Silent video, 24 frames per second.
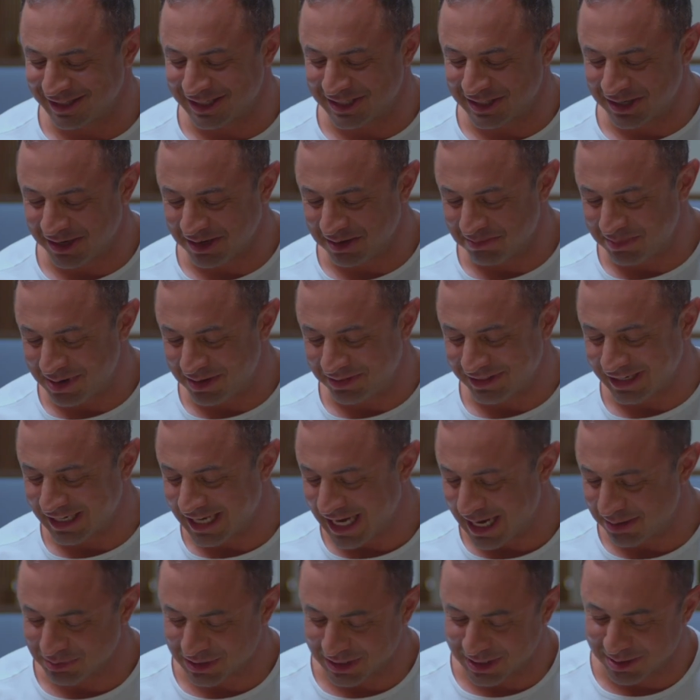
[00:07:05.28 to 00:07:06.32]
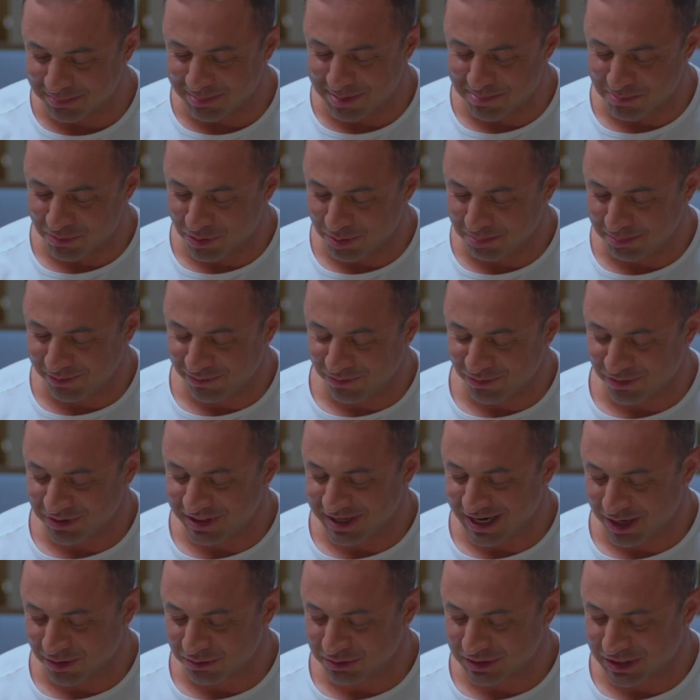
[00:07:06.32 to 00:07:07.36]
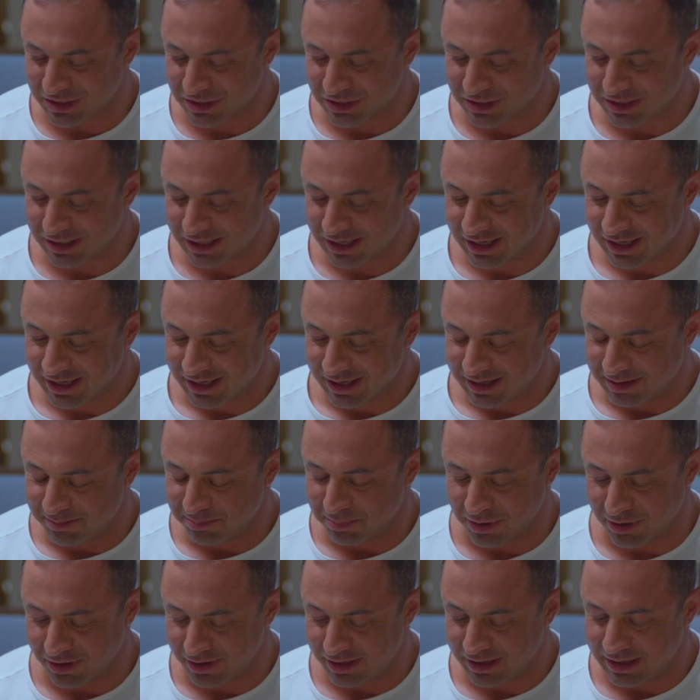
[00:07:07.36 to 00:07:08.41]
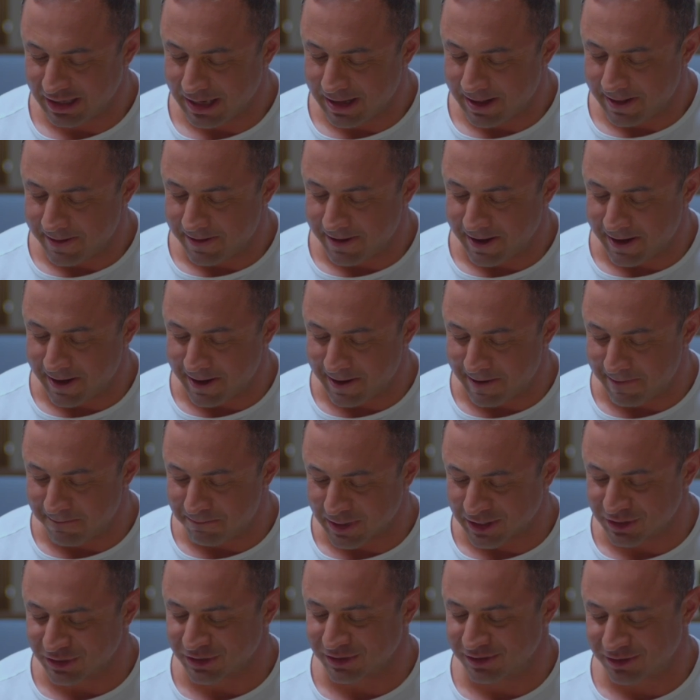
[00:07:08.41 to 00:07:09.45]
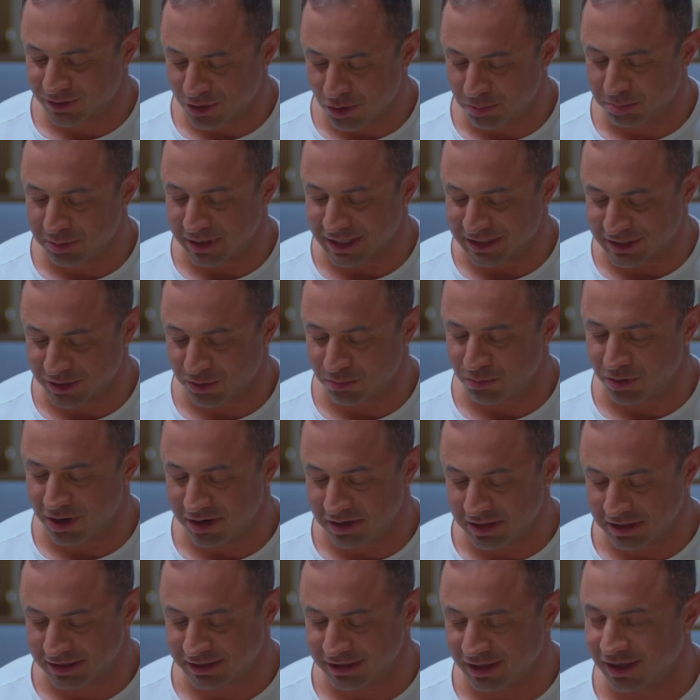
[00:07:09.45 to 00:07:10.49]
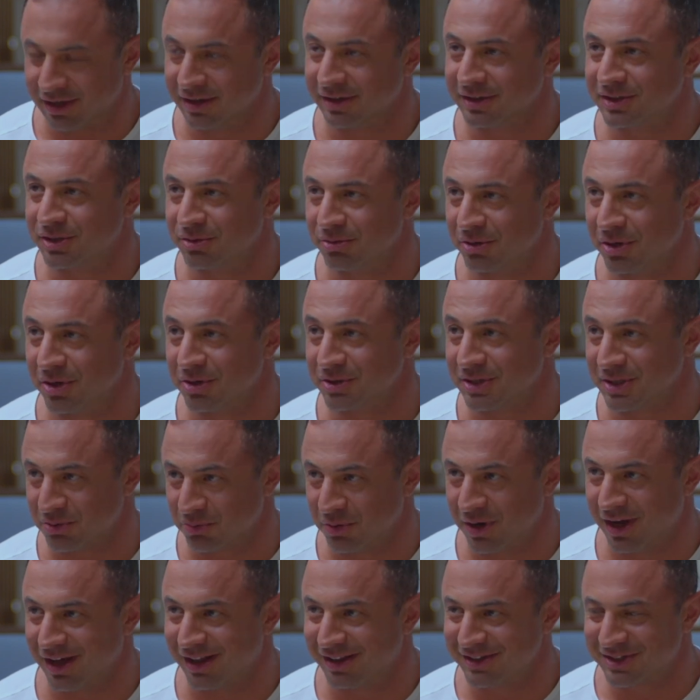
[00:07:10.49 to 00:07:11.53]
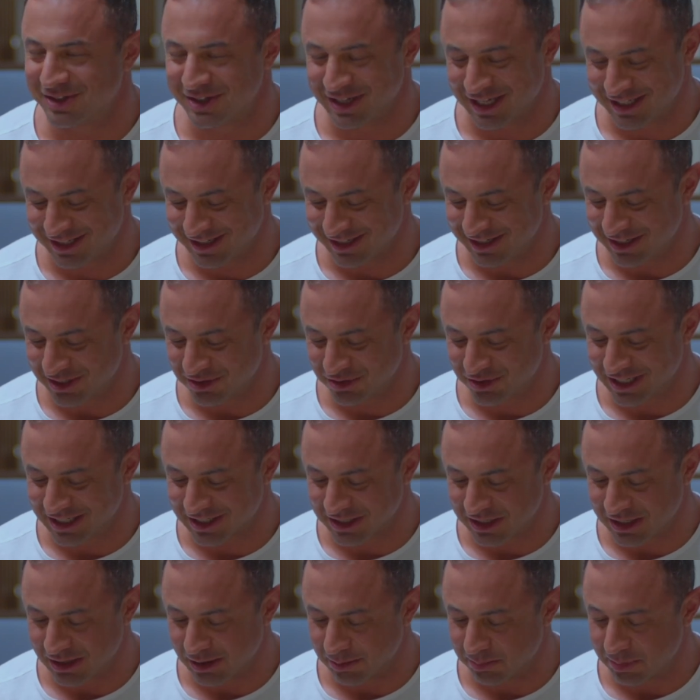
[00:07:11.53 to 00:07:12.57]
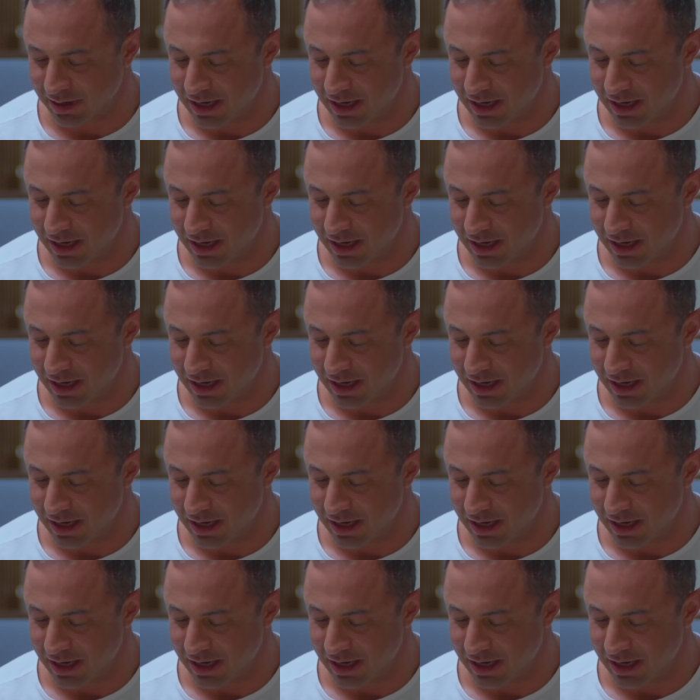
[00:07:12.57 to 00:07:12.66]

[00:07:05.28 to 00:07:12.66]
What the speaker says: Let's talk about the games a little bit more before the acquisition part, because Scopely has acquired a ton of studios as well. So that's interesting to hear.